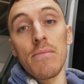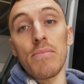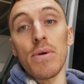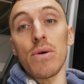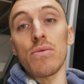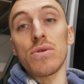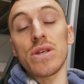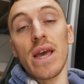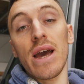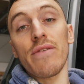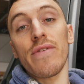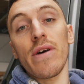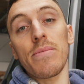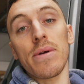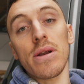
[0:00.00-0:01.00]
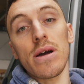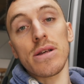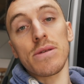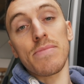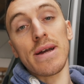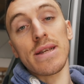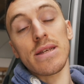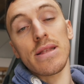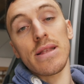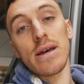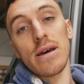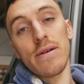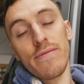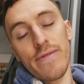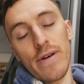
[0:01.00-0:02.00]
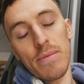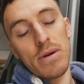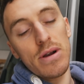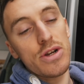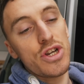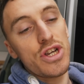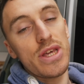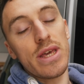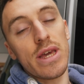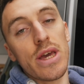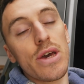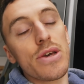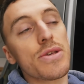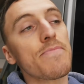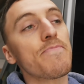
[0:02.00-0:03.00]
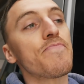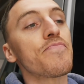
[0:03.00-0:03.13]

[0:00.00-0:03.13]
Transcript: But we'll see how the fiberglass sheathing goes.